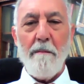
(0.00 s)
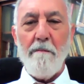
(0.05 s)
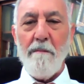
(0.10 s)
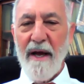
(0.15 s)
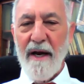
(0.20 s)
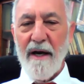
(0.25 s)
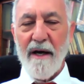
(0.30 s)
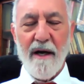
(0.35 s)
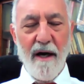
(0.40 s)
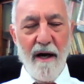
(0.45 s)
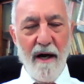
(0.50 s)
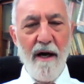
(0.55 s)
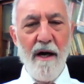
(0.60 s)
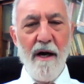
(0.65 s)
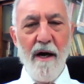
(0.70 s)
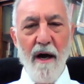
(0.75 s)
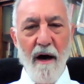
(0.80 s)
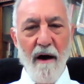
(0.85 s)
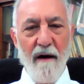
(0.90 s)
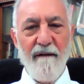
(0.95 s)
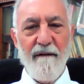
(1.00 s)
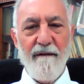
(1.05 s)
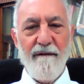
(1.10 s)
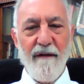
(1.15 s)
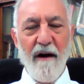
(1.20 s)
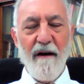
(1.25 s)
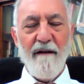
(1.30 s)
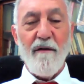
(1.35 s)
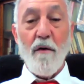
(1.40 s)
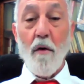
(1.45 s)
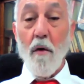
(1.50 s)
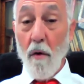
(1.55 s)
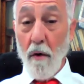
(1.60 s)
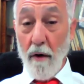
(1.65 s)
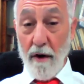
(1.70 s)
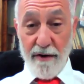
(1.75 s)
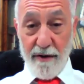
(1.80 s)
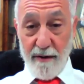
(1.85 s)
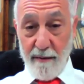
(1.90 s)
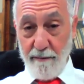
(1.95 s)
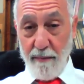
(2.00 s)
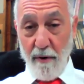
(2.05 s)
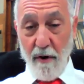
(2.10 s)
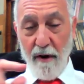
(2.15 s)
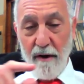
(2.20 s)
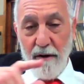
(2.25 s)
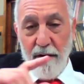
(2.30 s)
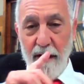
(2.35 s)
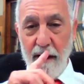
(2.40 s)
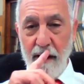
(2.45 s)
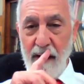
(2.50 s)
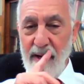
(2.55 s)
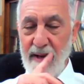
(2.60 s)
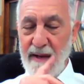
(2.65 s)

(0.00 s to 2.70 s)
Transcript: a mincha, of coarse barley.